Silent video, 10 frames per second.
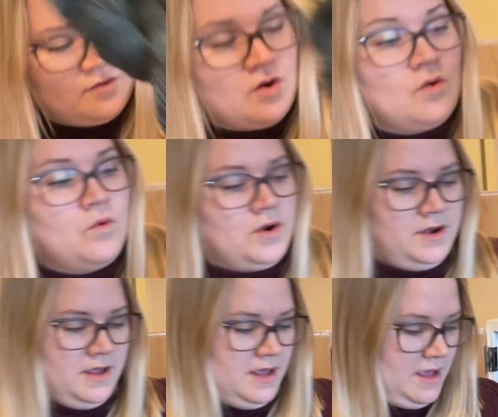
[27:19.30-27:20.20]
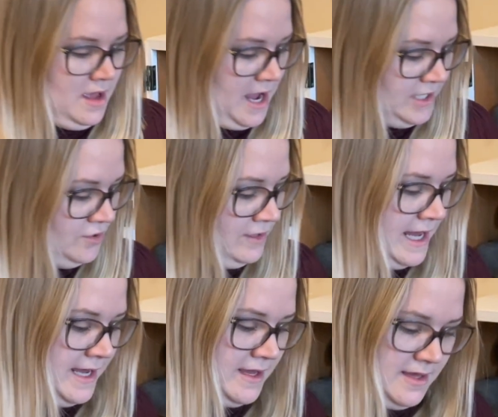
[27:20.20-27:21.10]
the awkward. I do
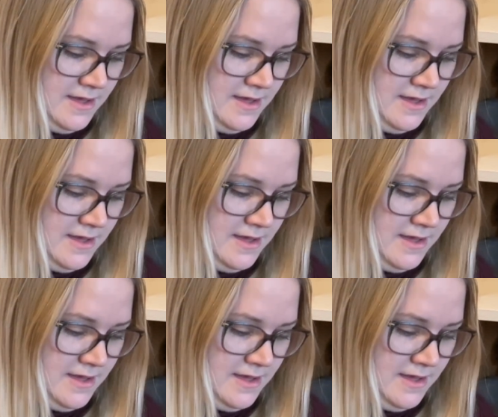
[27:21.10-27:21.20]
like